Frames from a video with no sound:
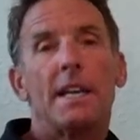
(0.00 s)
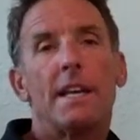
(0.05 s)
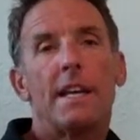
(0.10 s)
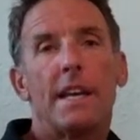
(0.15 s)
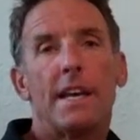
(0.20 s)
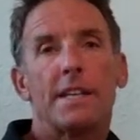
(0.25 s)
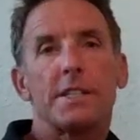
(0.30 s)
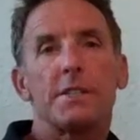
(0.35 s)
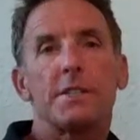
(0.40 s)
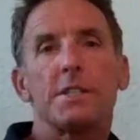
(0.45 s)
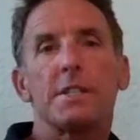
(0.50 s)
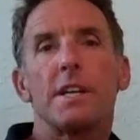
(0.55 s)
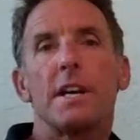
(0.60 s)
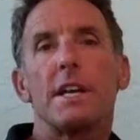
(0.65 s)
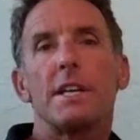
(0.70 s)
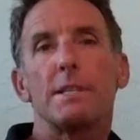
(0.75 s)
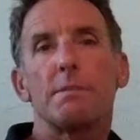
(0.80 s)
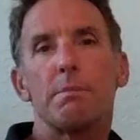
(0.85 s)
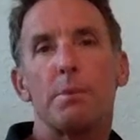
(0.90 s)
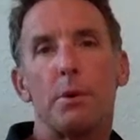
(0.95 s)

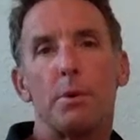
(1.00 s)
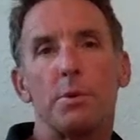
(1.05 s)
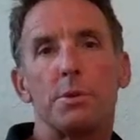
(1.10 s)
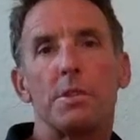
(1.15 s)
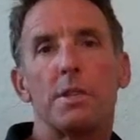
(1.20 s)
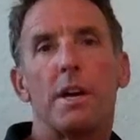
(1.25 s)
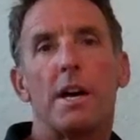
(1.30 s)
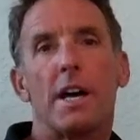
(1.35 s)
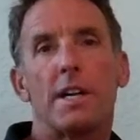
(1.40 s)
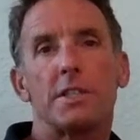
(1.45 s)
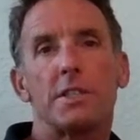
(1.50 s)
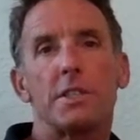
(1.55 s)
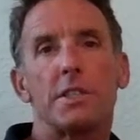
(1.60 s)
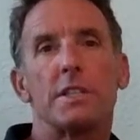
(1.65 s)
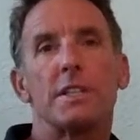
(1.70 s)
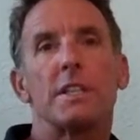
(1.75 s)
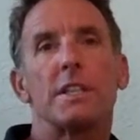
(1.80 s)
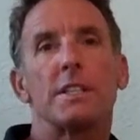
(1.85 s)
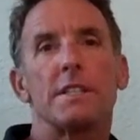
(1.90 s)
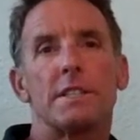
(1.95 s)
Exercise
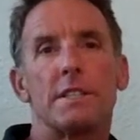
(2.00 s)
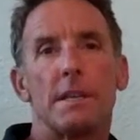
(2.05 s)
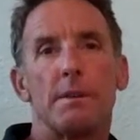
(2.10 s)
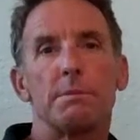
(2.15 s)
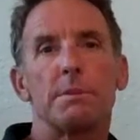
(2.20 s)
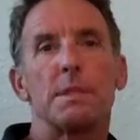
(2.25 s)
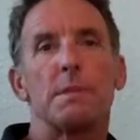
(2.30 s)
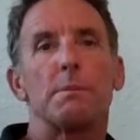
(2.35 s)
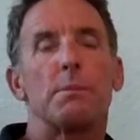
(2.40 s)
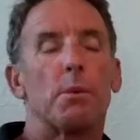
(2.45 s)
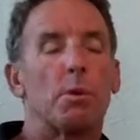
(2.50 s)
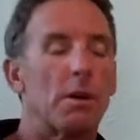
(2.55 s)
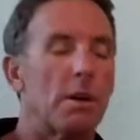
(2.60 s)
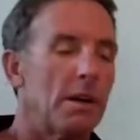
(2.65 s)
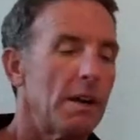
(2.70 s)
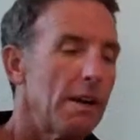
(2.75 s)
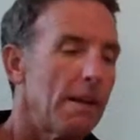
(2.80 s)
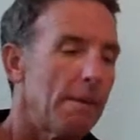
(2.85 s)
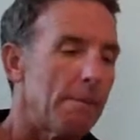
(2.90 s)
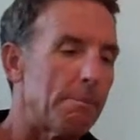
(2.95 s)
post-oxygen consumption. The
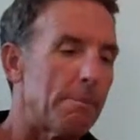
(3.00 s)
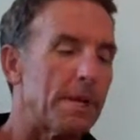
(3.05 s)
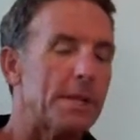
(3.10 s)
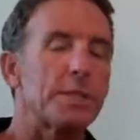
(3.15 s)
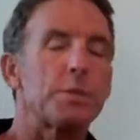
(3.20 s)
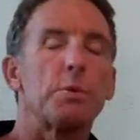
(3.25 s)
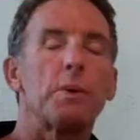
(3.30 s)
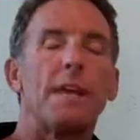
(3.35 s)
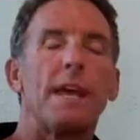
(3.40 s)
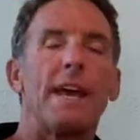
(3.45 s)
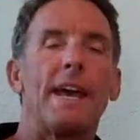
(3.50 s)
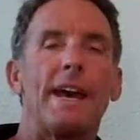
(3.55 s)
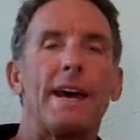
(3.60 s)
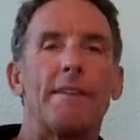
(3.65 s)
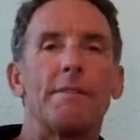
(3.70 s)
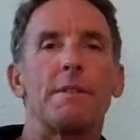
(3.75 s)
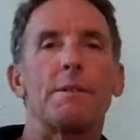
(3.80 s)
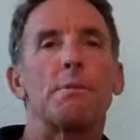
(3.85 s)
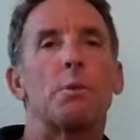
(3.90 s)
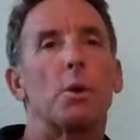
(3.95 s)
more muscle we
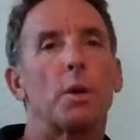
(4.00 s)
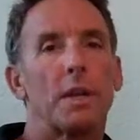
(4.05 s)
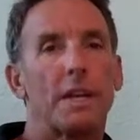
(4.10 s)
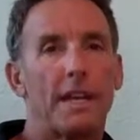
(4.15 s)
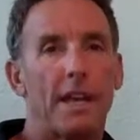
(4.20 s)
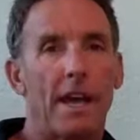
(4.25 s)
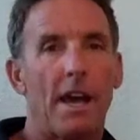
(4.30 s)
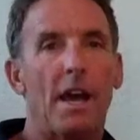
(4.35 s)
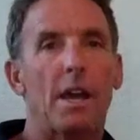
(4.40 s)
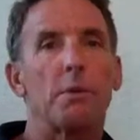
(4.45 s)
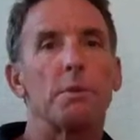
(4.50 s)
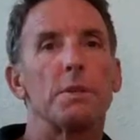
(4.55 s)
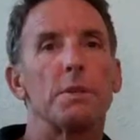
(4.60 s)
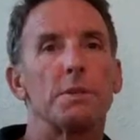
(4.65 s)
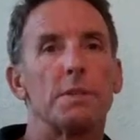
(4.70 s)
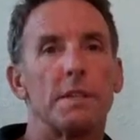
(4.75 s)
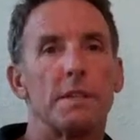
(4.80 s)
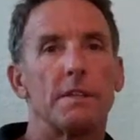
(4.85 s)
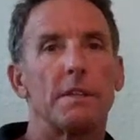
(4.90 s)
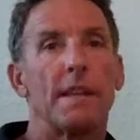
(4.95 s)
have, the more
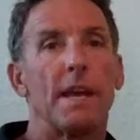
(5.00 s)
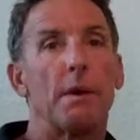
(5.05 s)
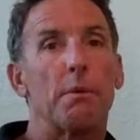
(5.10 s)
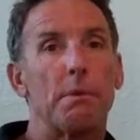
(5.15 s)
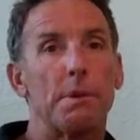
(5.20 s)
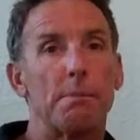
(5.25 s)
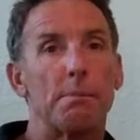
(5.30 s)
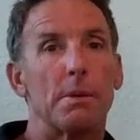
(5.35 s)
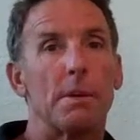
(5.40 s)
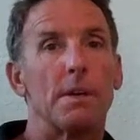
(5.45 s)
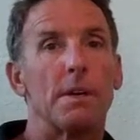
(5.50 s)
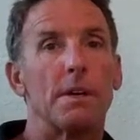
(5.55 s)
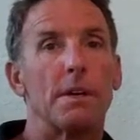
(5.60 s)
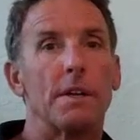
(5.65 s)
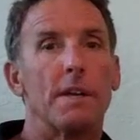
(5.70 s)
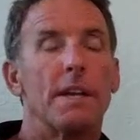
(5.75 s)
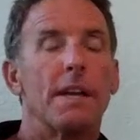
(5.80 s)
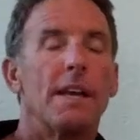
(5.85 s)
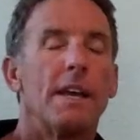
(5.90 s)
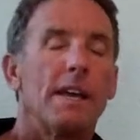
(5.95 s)
calories that we burn.